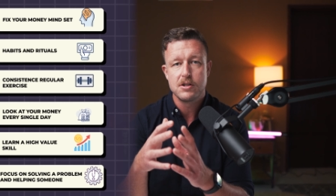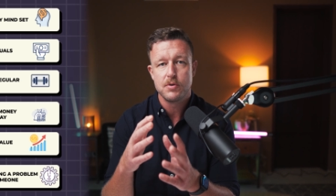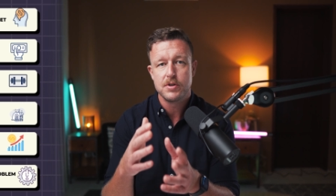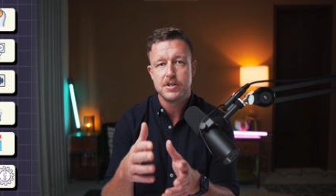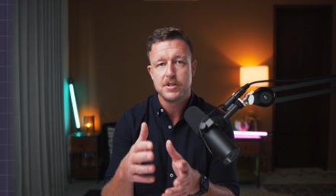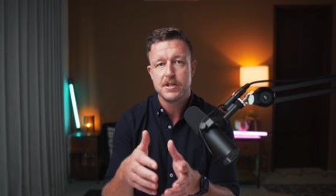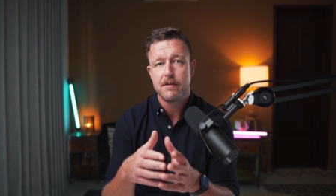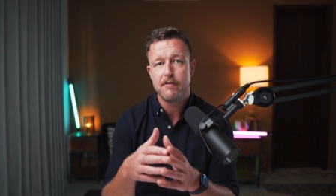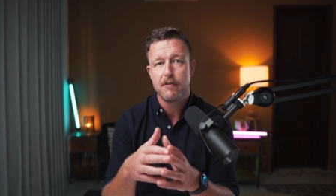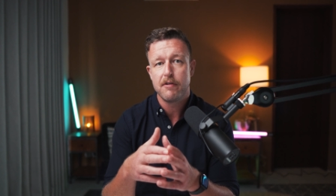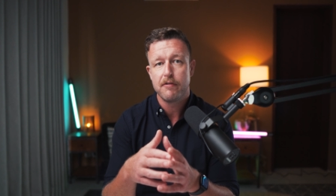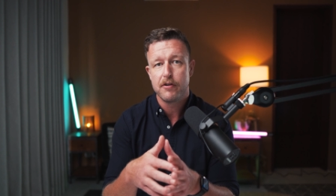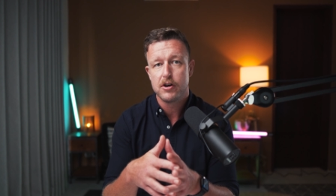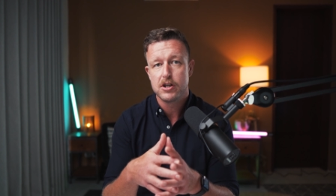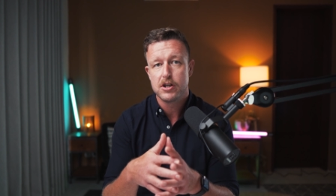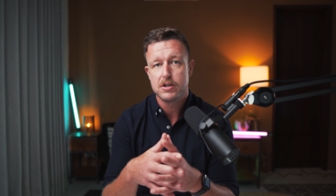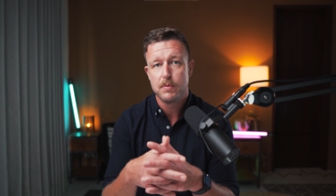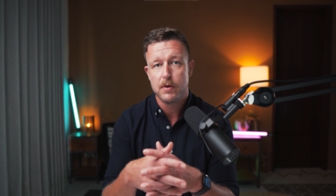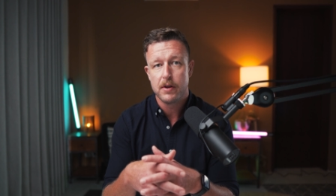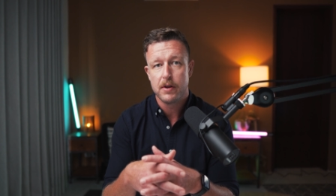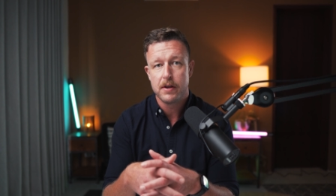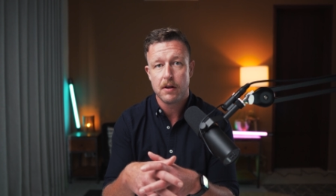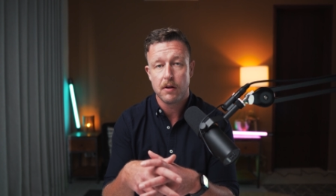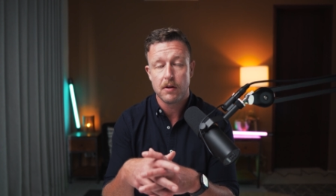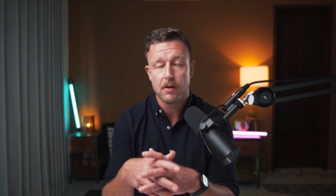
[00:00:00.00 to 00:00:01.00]
to achieve your first
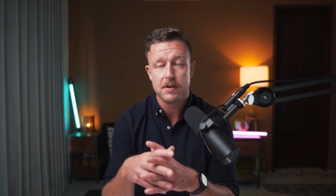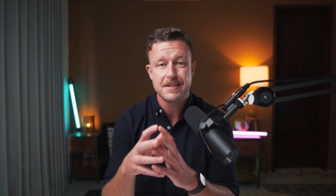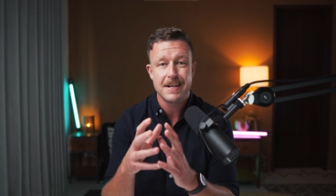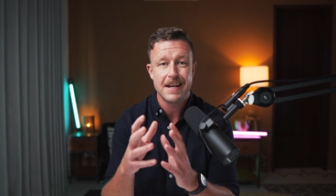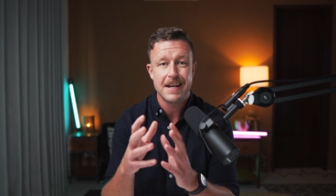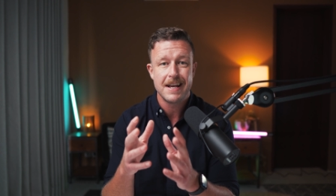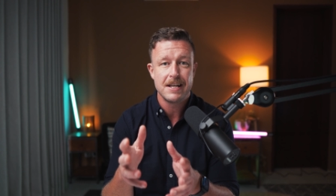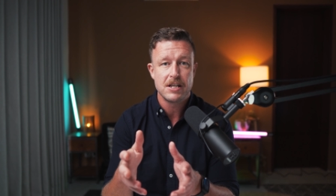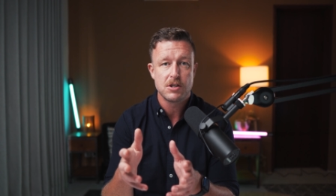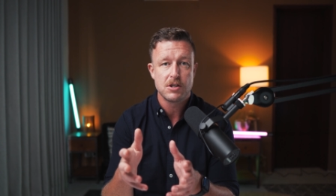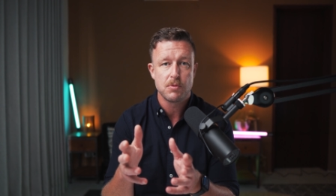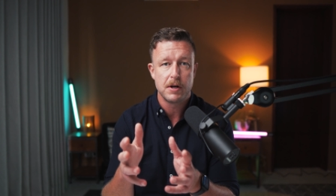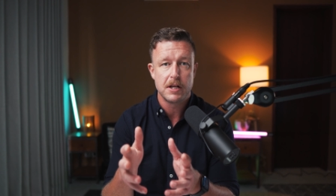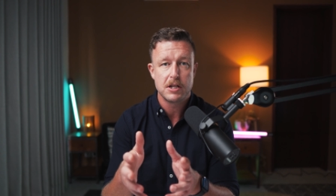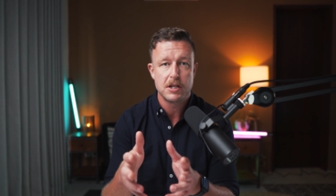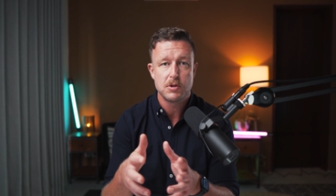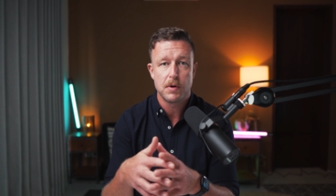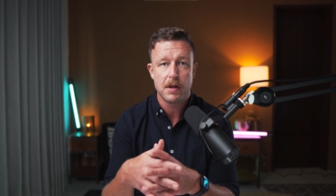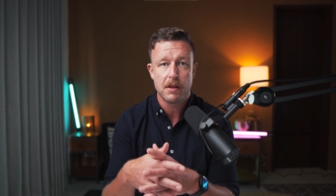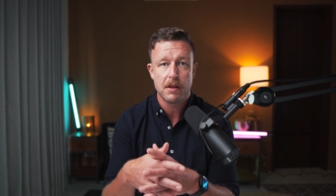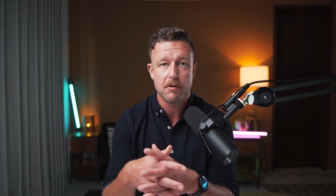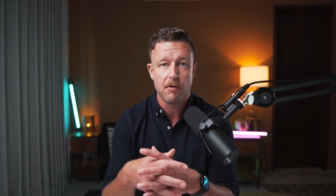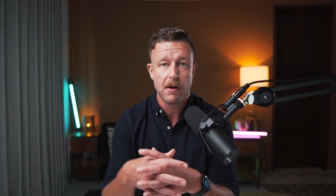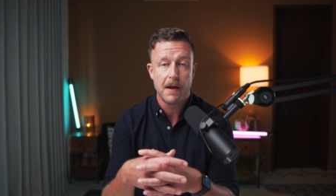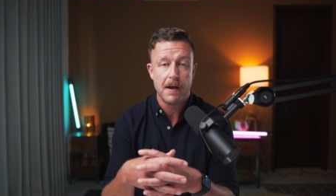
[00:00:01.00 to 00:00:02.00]
million dollars in twenty
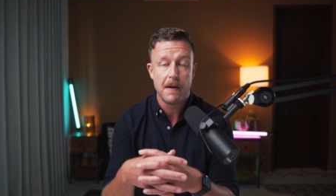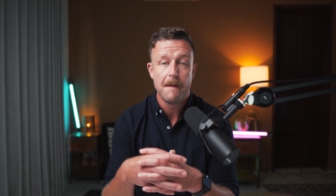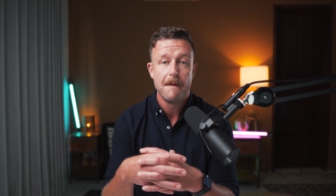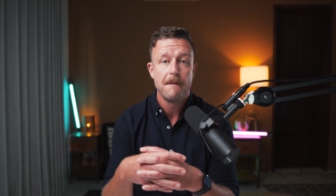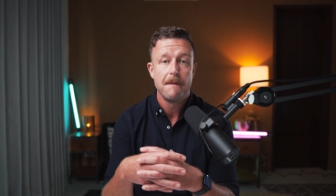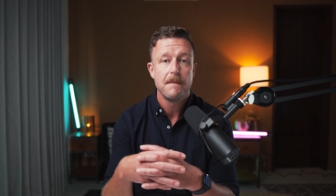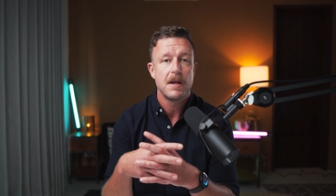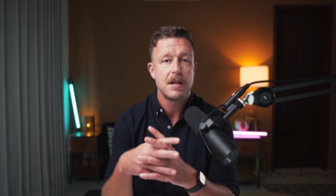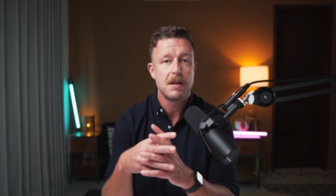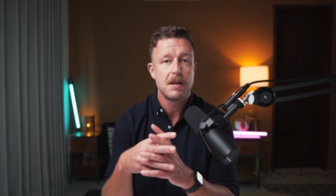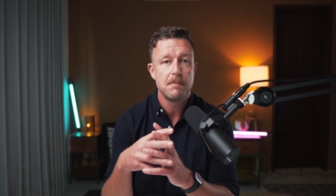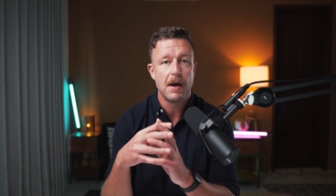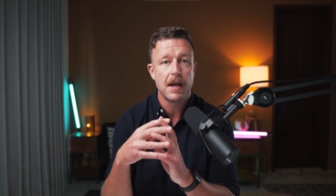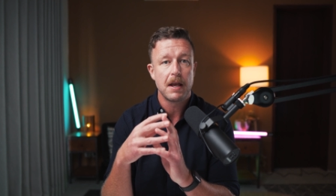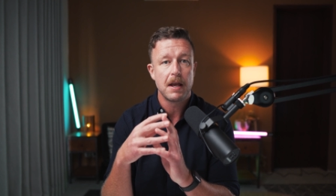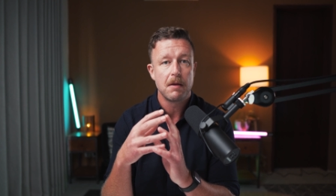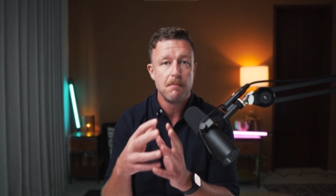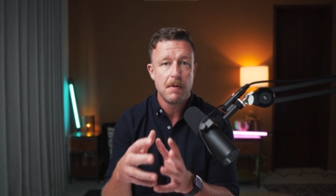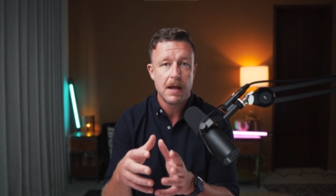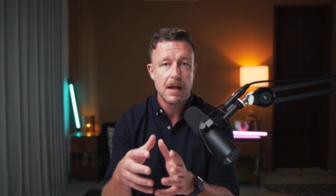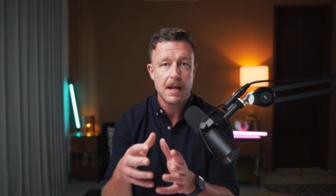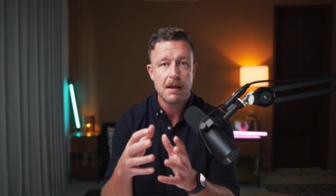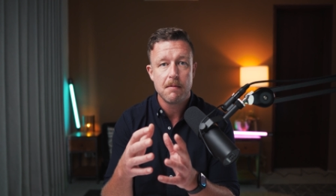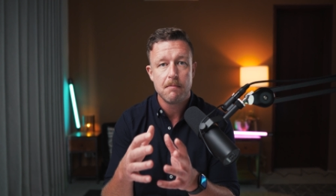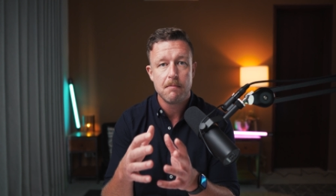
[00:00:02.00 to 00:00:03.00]
twenty-three and to make
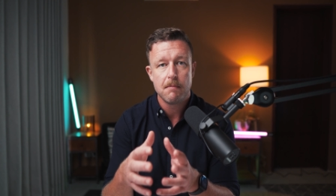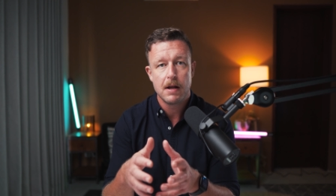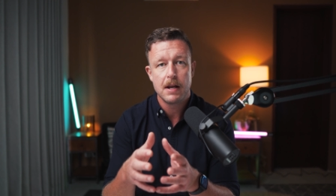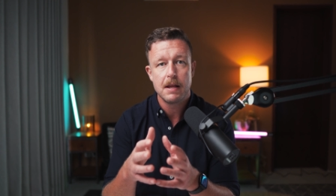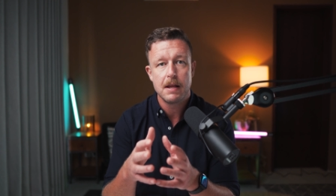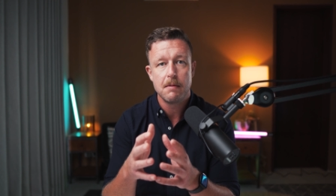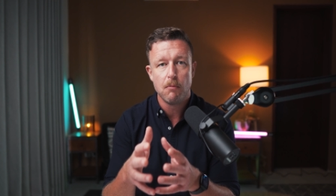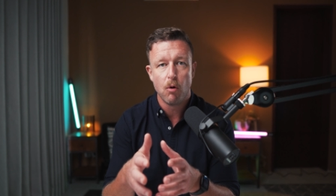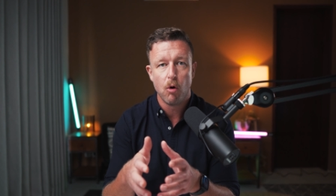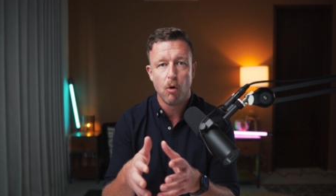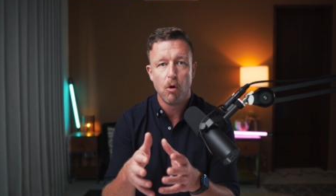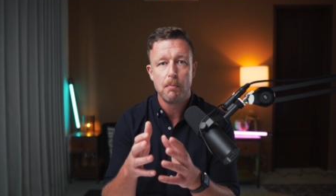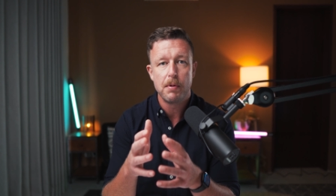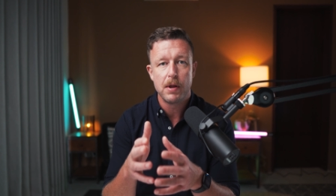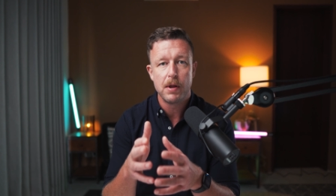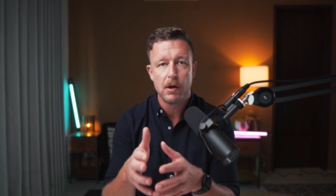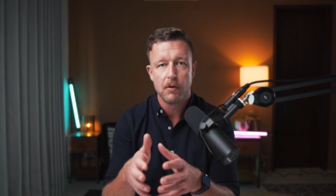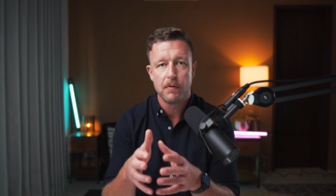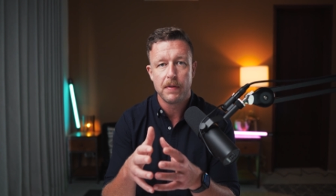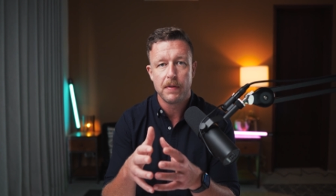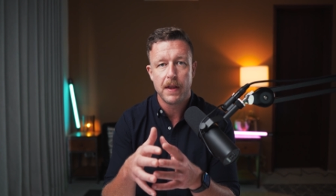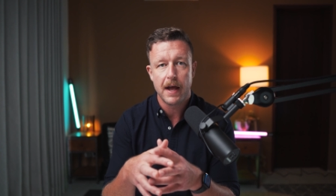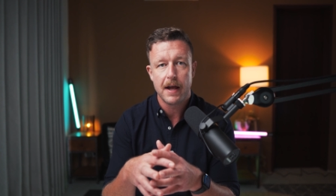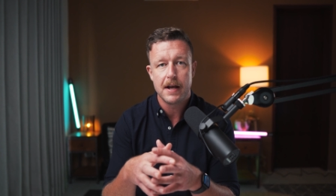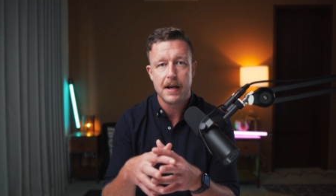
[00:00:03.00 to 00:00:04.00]
many, many more
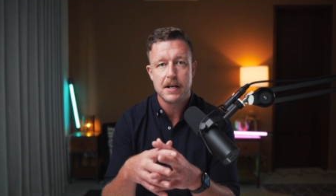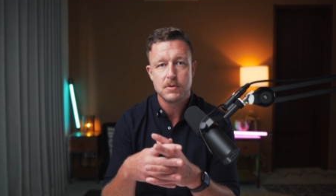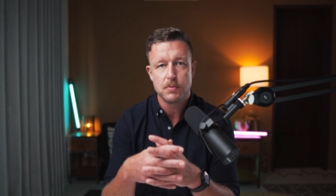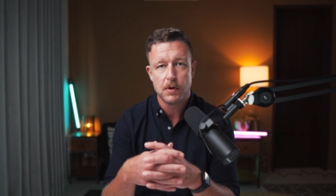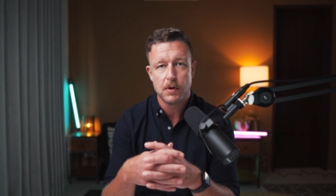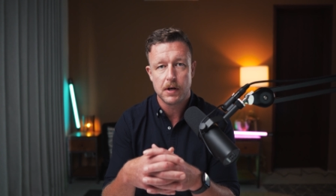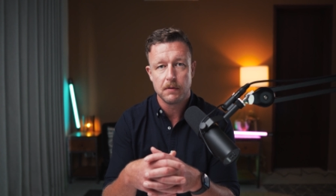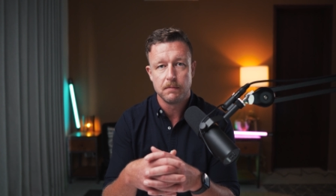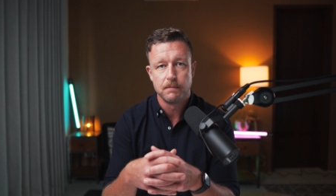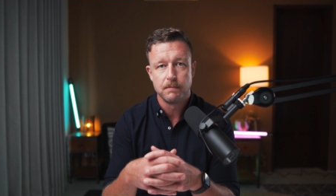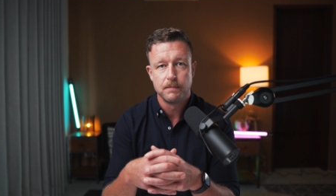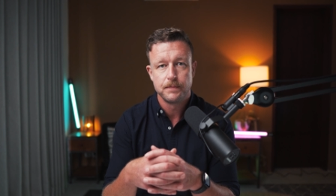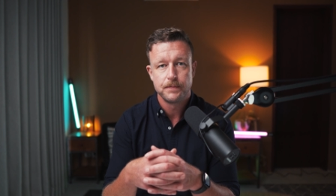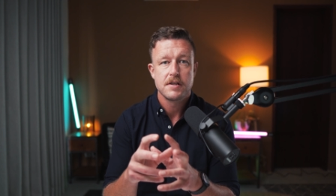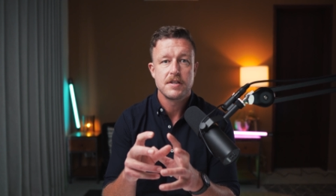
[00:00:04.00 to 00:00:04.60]
beyond that as well.